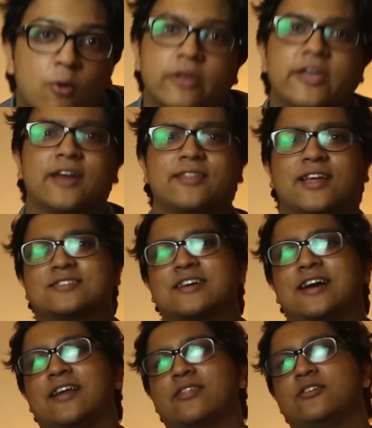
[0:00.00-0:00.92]
Well yeah, that's
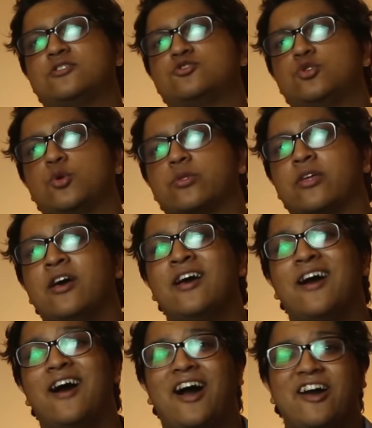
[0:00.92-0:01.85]
kind of the
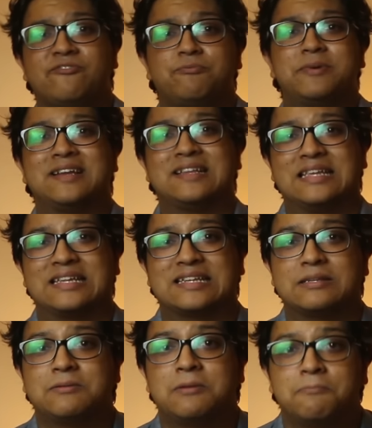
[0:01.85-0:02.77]
truth. I've been a
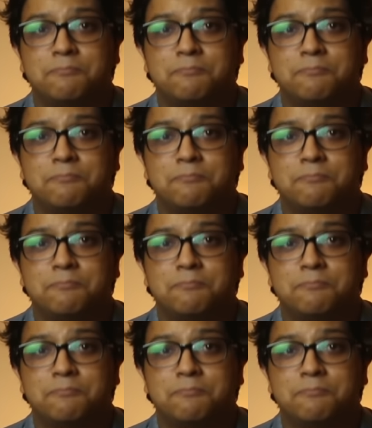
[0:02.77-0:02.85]
little